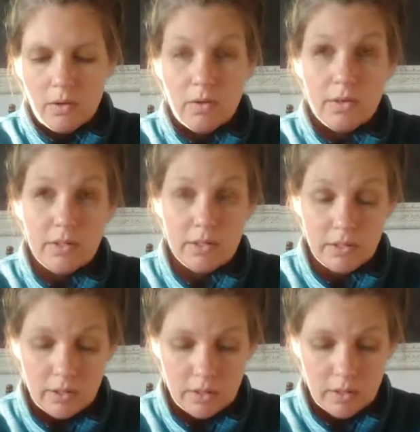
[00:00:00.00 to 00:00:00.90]
You can
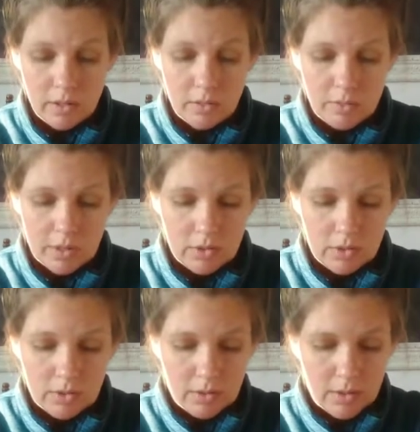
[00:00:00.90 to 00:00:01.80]
just pinch
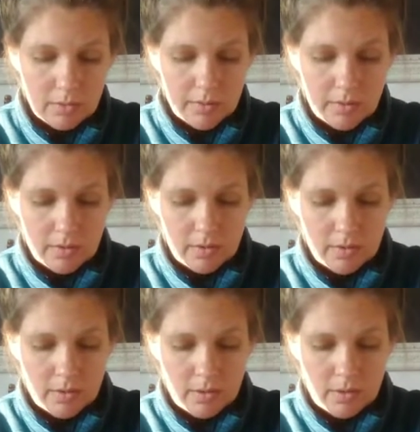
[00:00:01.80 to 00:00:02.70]
the top
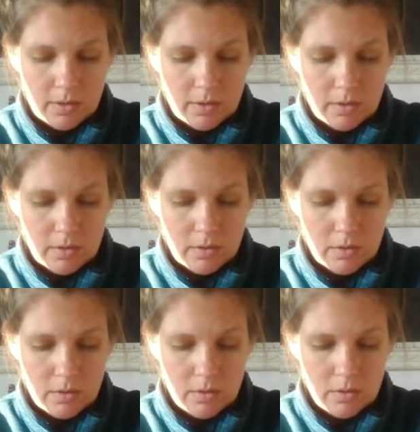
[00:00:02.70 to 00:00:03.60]
and then
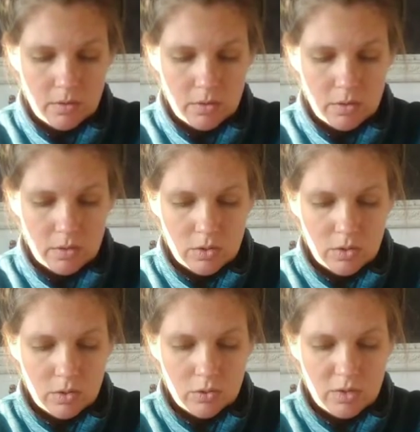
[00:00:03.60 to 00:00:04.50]

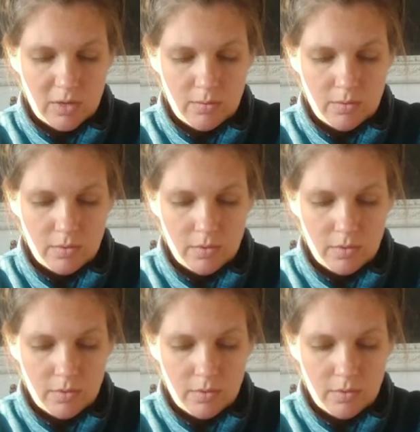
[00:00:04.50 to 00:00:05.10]
scrape